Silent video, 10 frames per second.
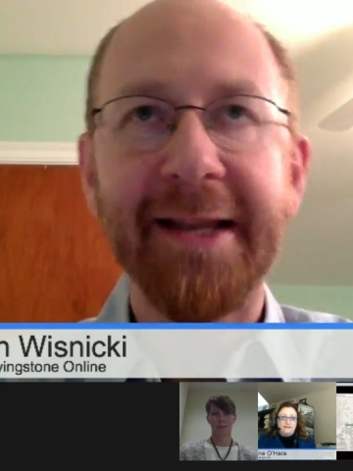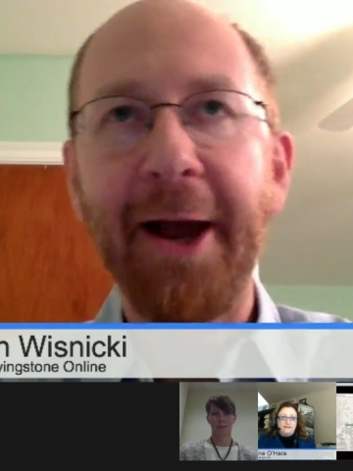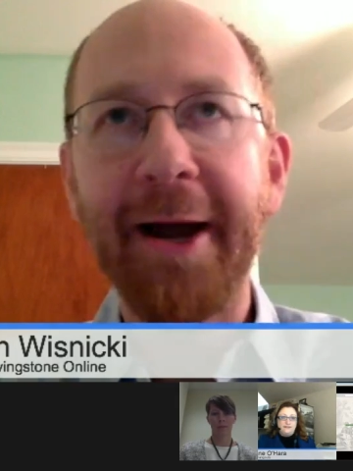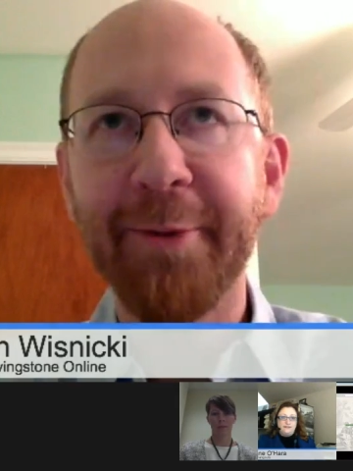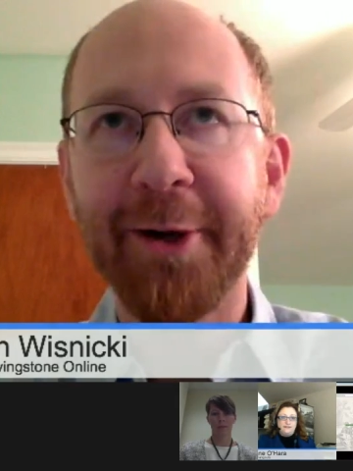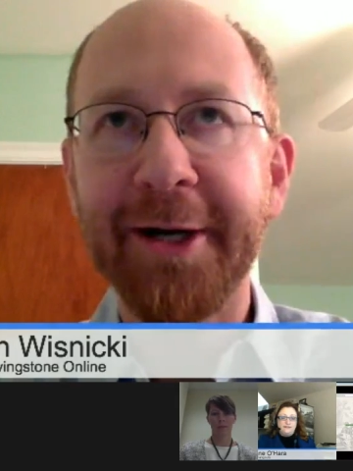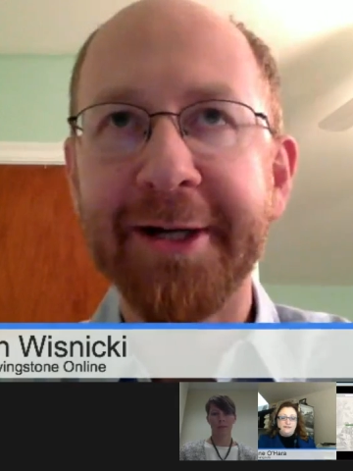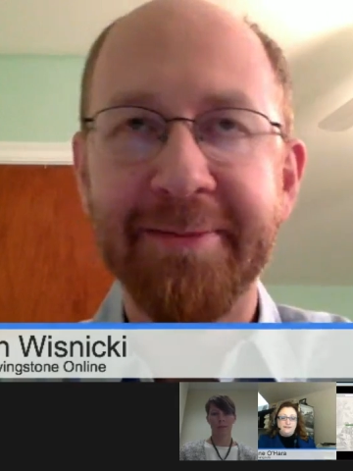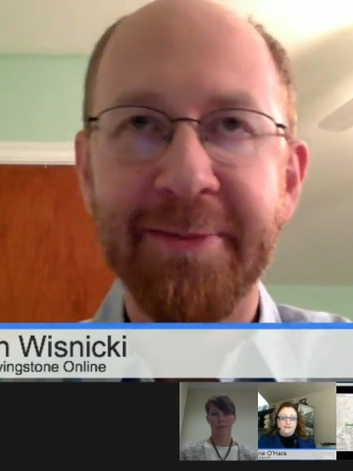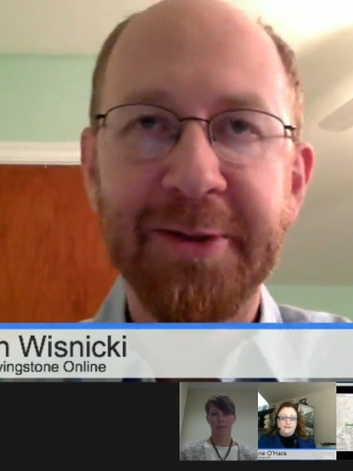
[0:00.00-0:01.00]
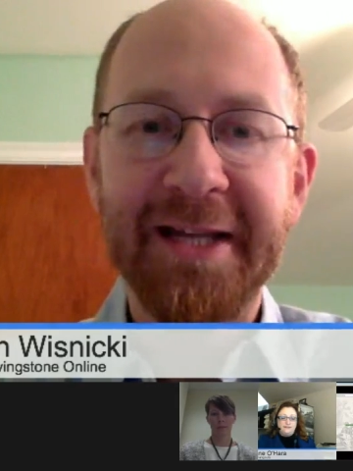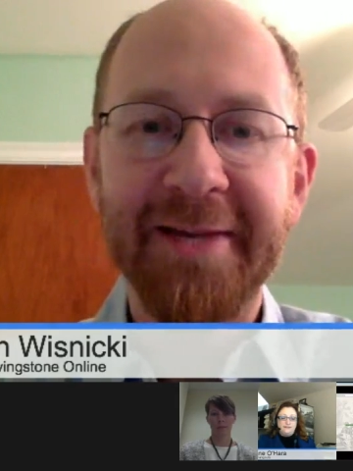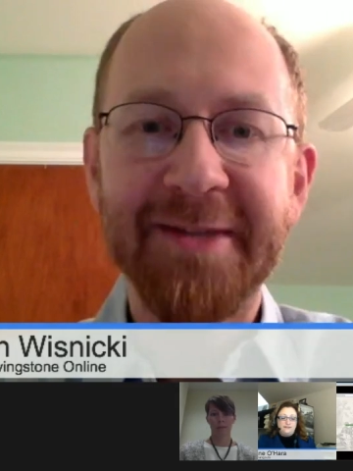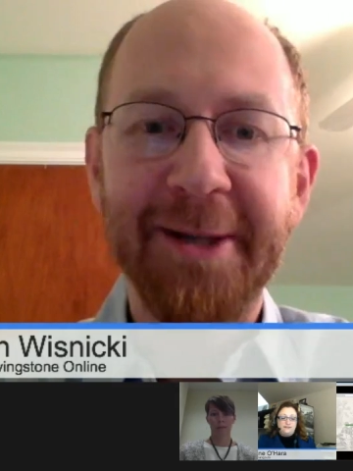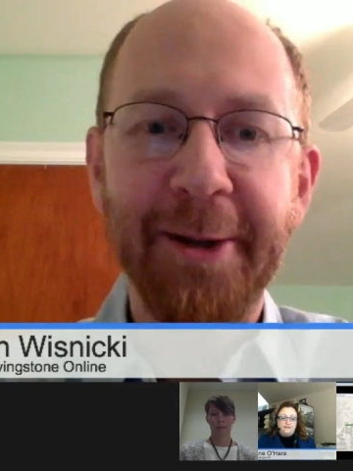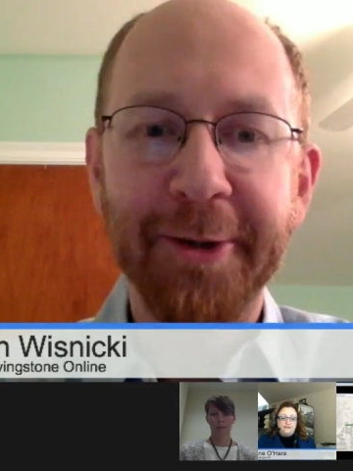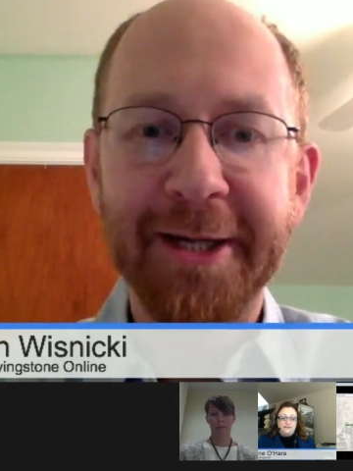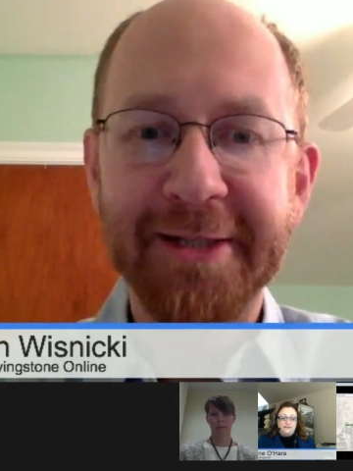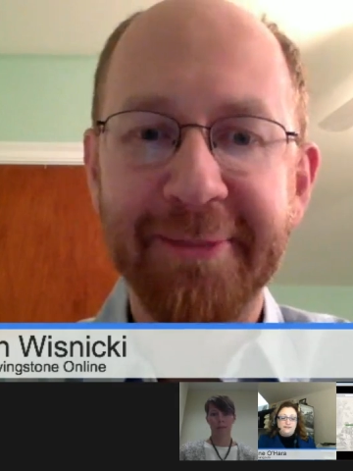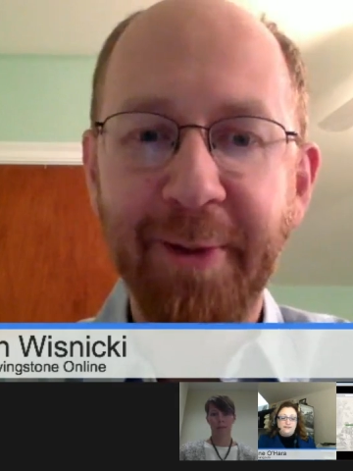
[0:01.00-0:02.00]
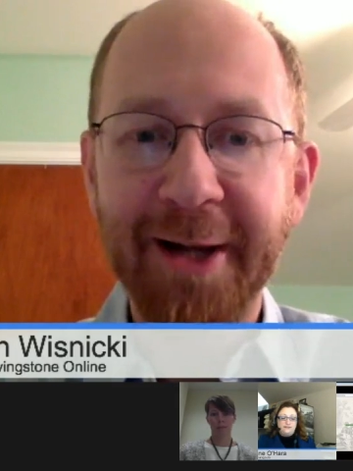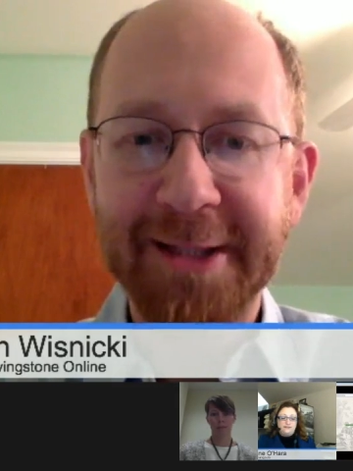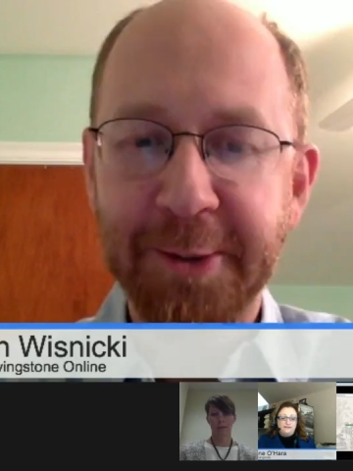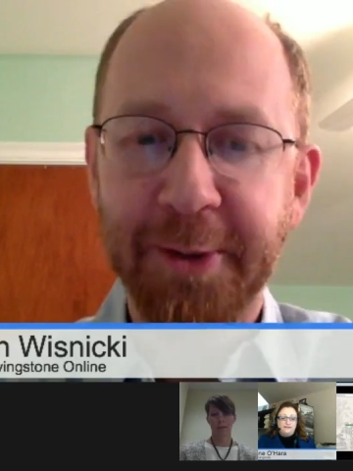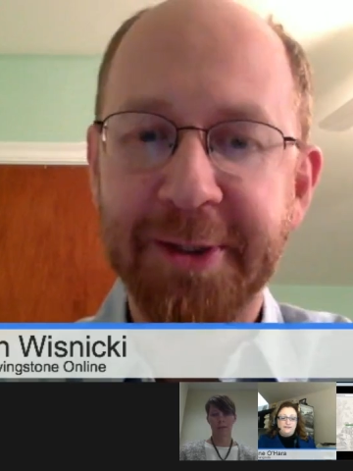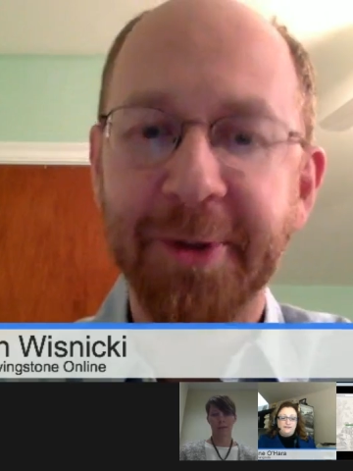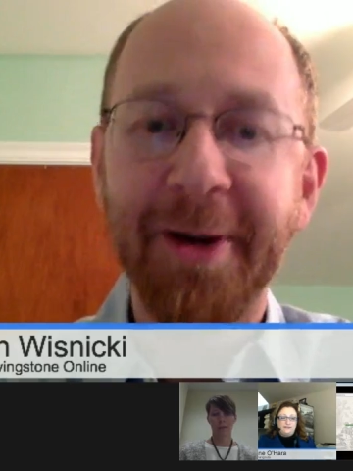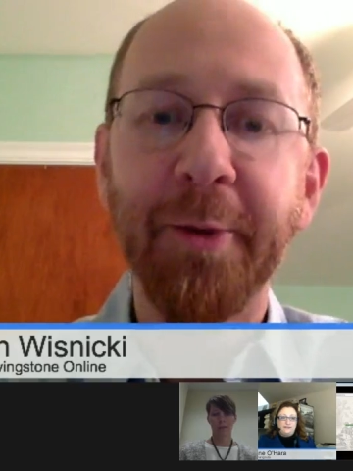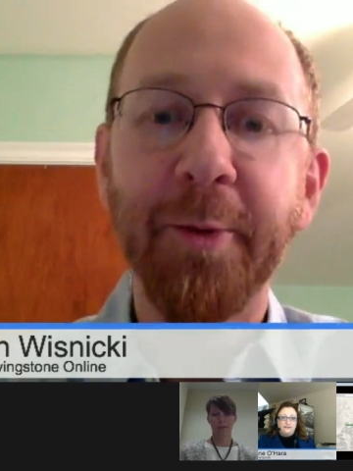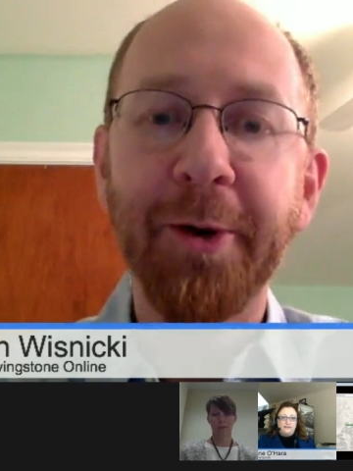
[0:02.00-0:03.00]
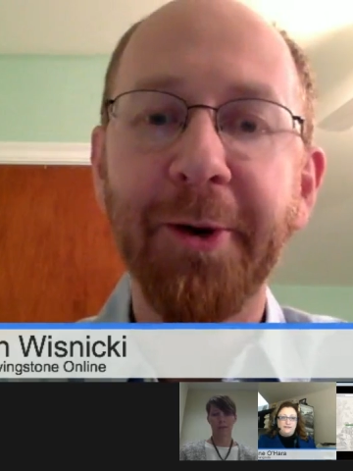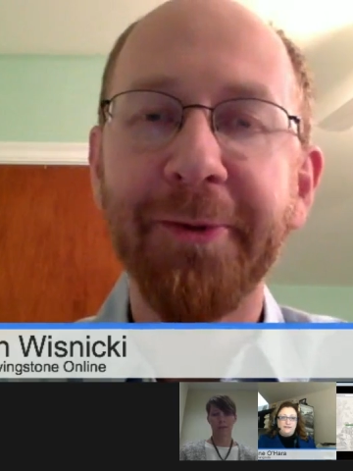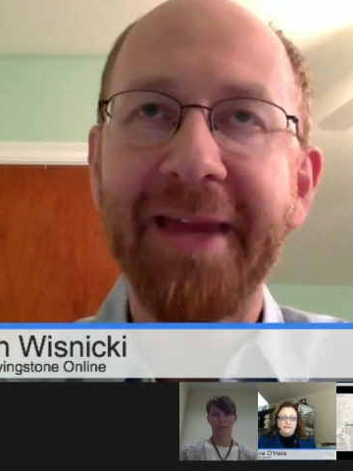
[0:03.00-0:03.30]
libraries, museums, and other kinds of repositories around the world